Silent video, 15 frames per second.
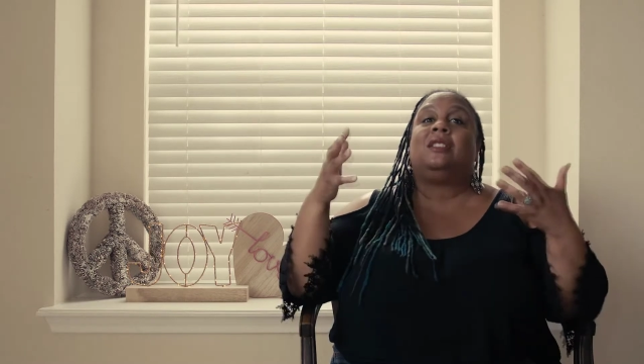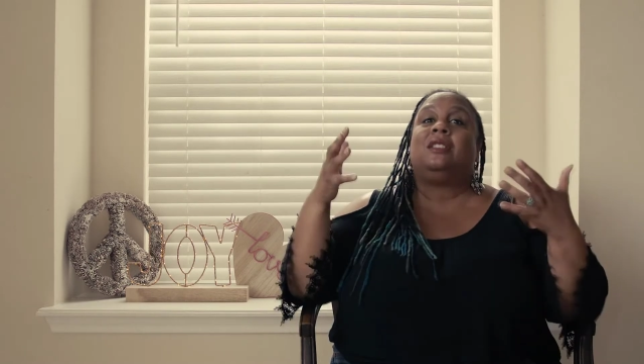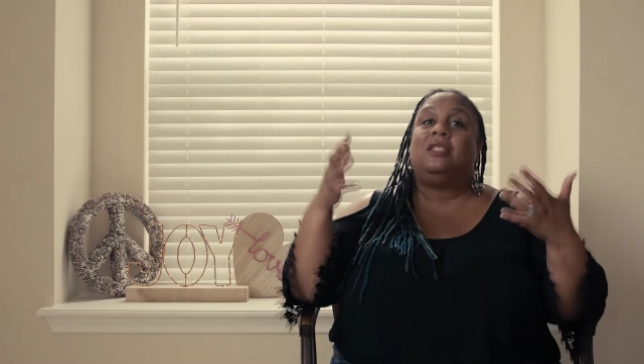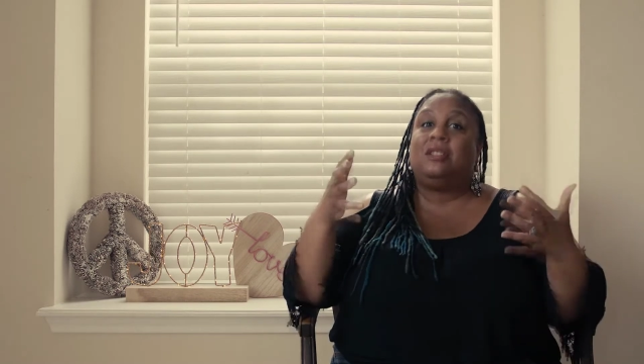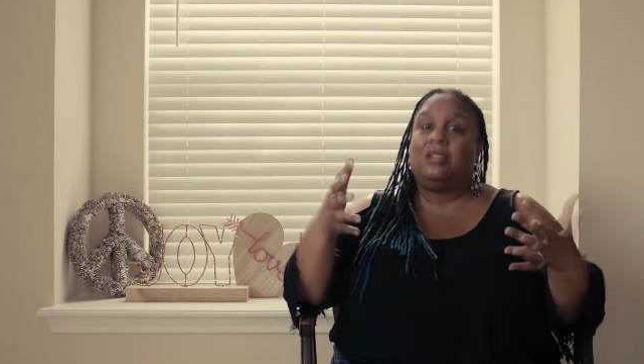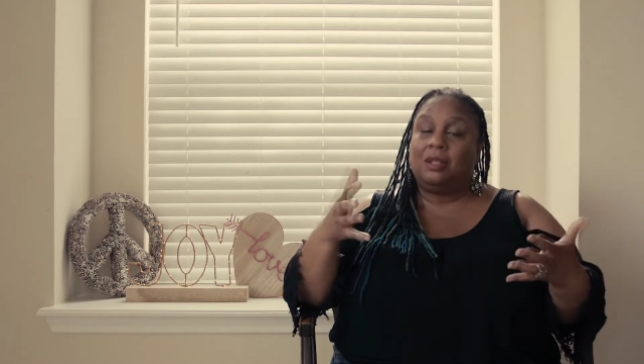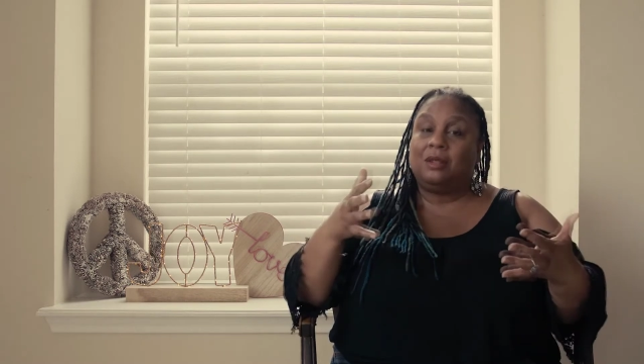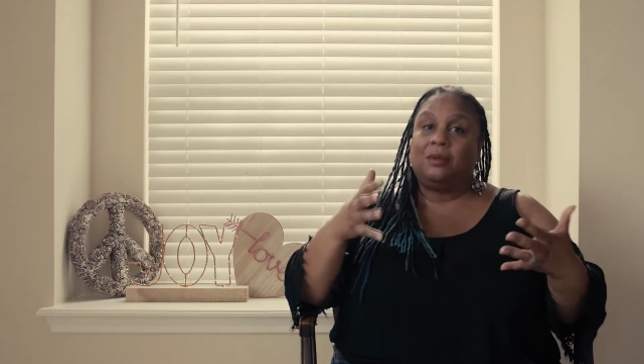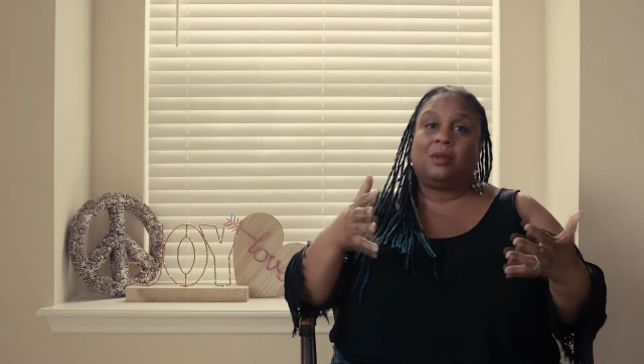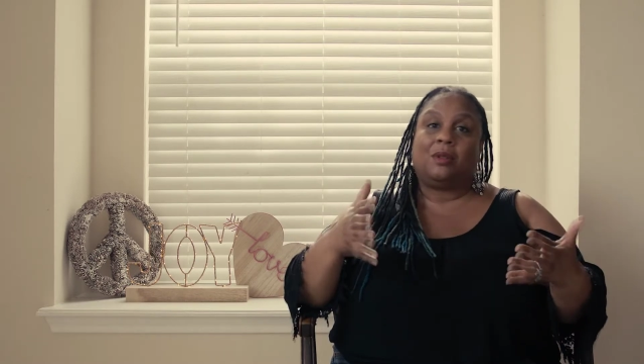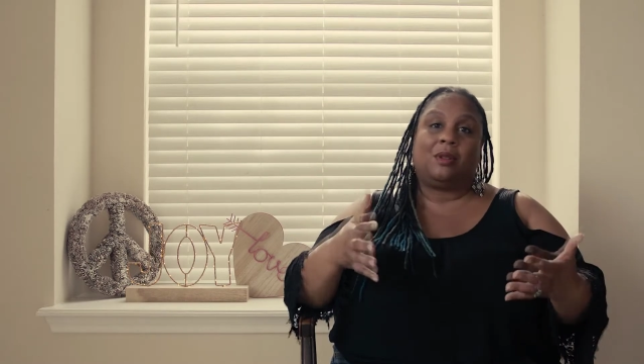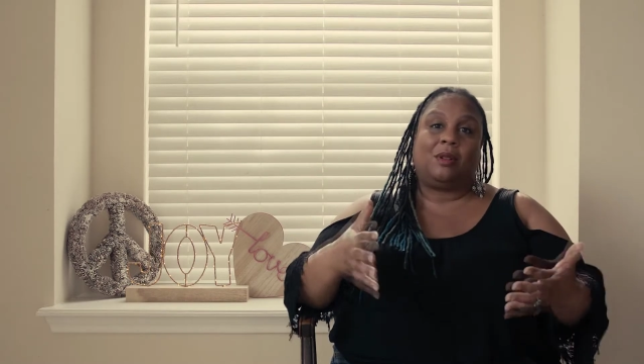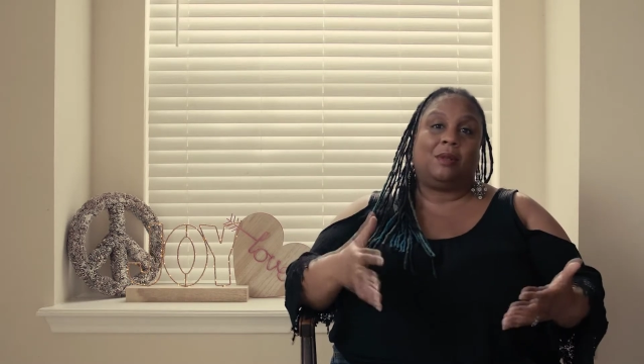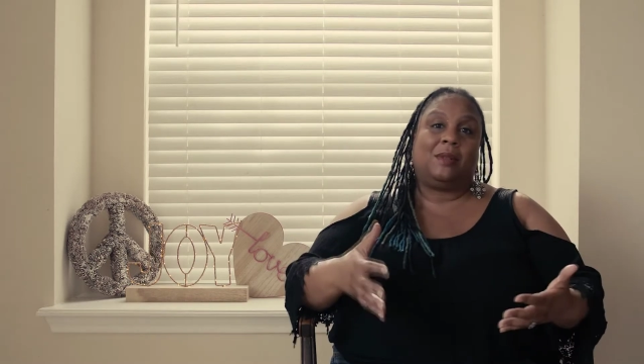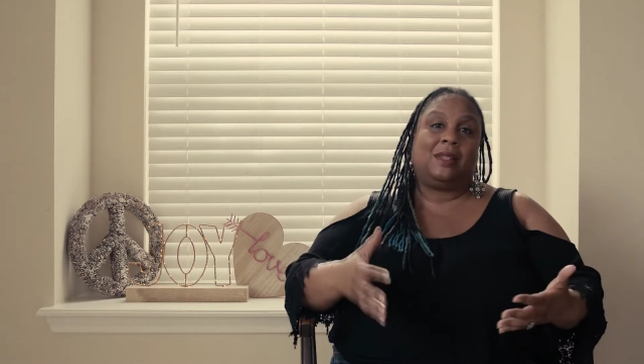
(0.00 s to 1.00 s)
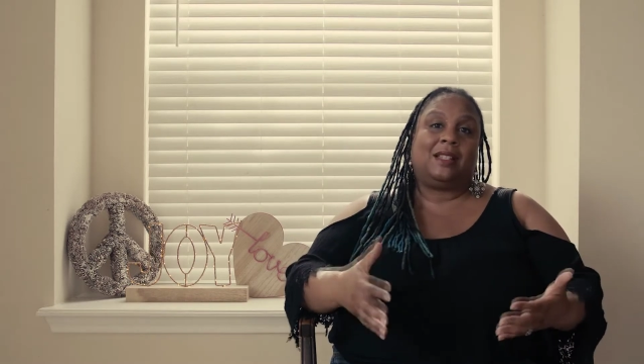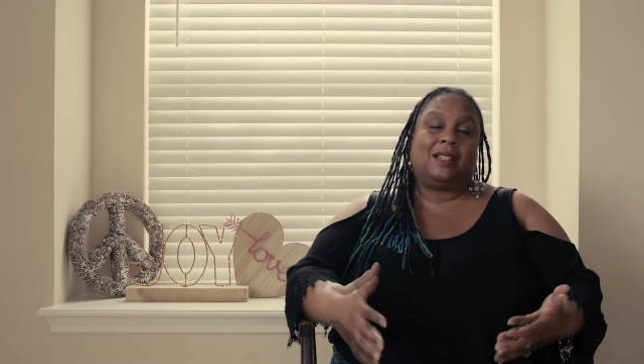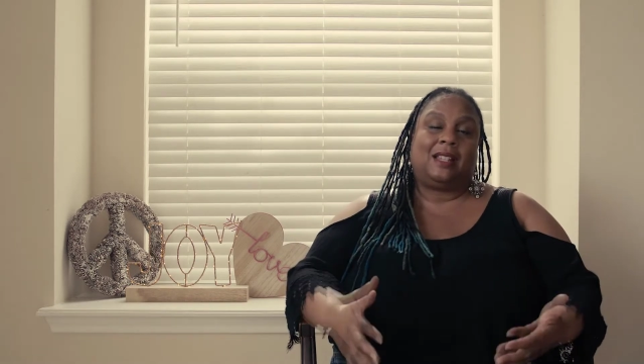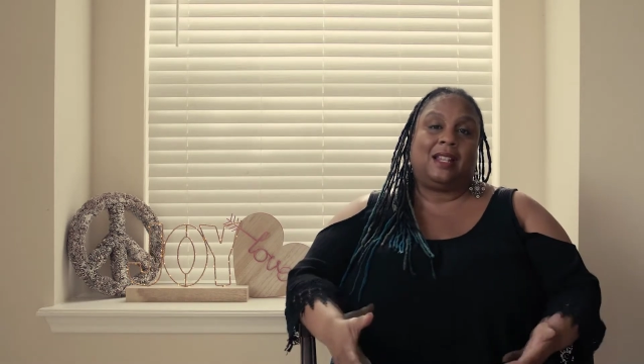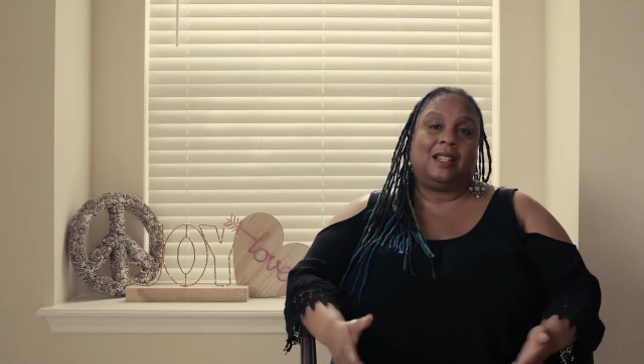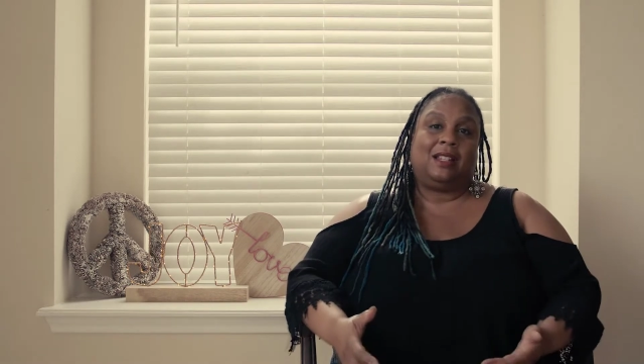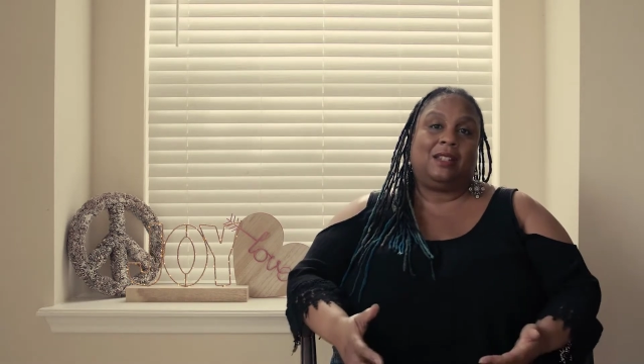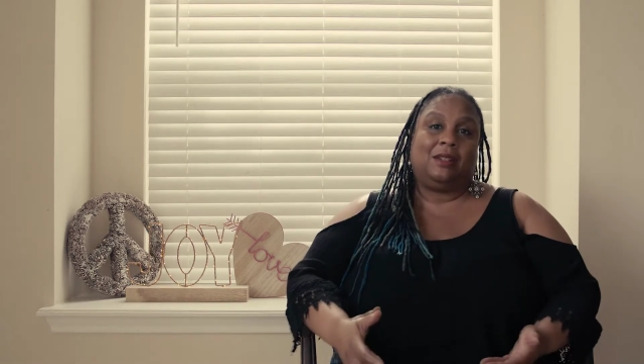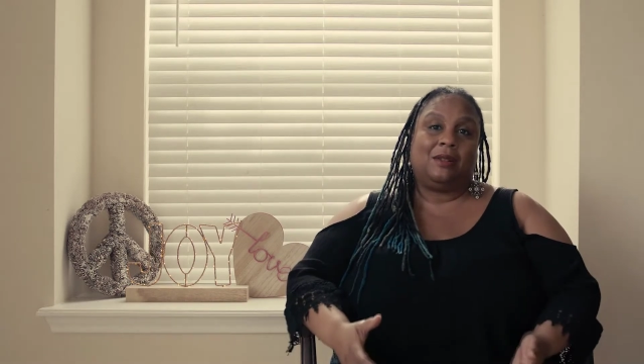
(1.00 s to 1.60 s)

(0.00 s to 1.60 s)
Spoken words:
you are always setting